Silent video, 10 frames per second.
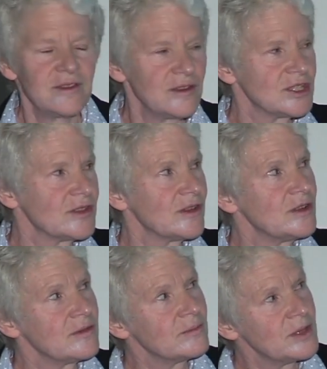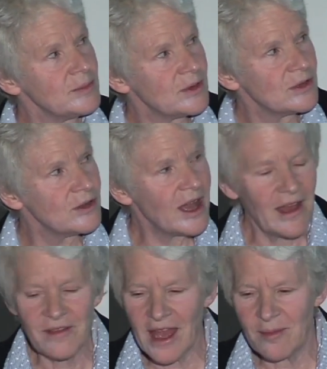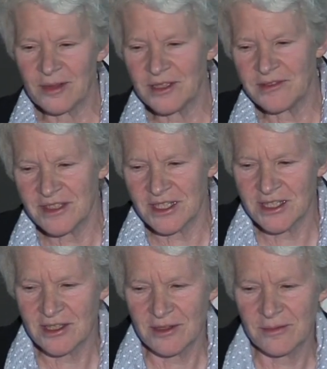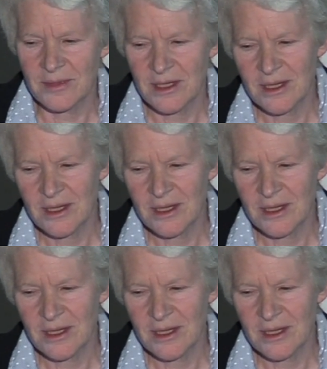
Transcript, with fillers: those of people who have that belief system,